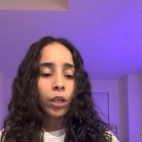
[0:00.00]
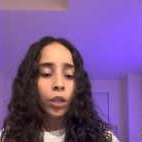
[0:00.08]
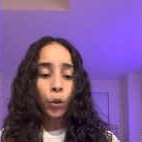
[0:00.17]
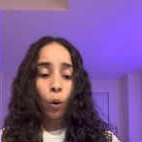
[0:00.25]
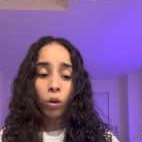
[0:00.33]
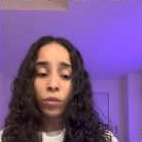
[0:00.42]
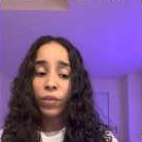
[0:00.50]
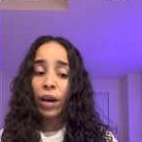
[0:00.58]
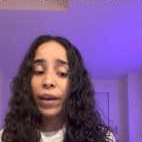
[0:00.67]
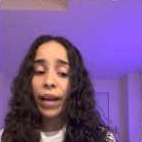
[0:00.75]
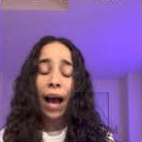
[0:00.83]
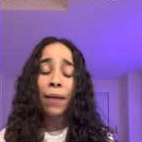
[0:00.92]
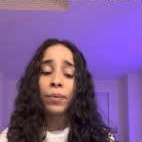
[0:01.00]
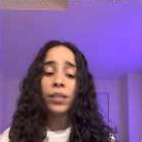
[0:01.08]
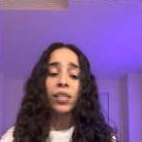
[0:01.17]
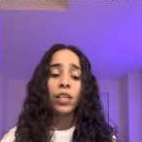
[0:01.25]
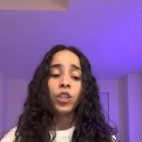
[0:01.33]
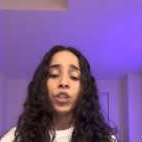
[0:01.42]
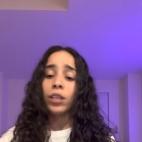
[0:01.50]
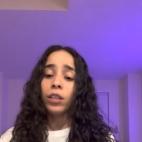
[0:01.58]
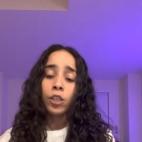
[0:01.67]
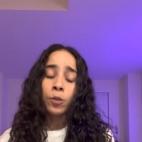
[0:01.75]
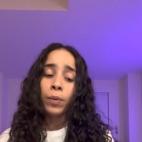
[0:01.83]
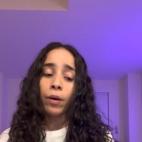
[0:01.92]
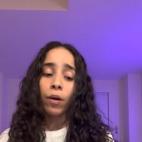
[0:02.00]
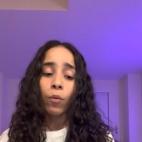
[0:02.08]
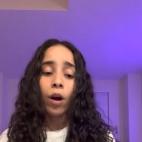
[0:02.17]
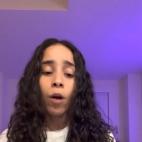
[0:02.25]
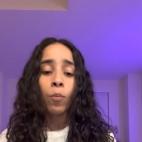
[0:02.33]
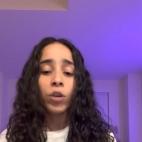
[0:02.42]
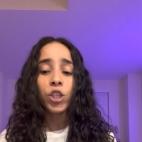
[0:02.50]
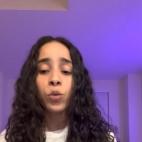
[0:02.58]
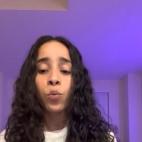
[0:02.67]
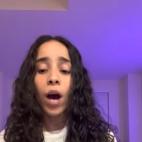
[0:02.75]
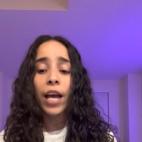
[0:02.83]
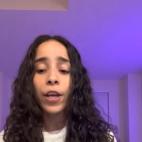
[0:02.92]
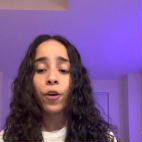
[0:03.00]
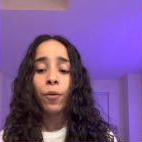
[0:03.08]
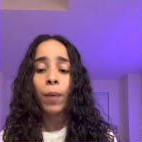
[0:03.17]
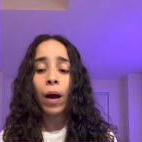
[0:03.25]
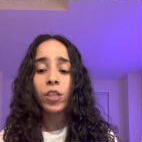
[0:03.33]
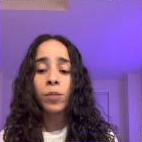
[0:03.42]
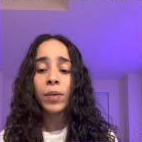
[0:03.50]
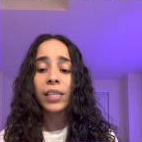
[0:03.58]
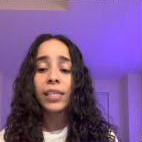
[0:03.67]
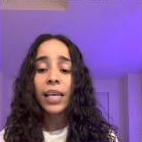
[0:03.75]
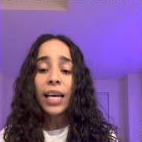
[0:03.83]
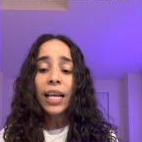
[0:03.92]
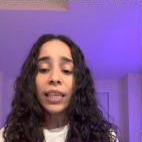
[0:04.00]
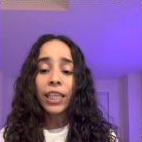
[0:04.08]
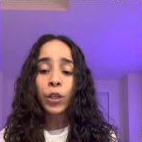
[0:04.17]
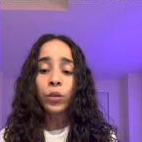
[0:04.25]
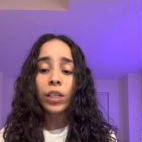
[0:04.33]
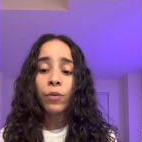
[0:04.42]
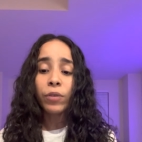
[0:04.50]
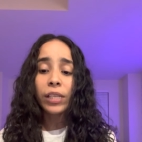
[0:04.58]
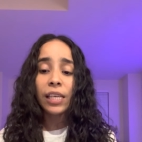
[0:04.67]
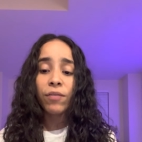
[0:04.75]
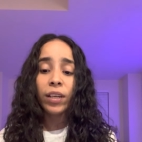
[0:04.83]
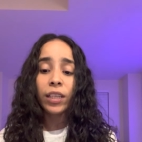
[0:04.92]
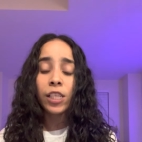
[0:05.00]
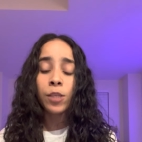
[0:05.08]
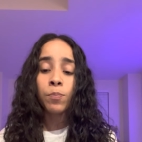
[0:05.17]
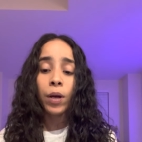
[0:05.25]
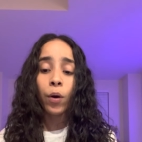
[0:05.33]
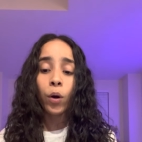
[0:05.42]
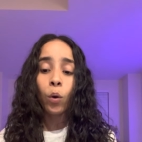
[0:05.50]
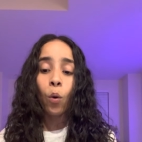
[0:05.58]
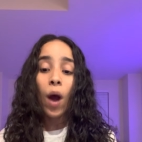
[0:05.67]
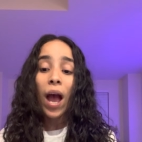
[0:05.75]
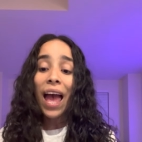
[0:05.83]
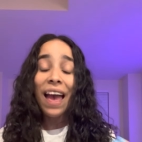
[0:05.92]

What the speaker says: You hold a very high position in the spirit realm, which is why you're about to be literally receiving this miracle.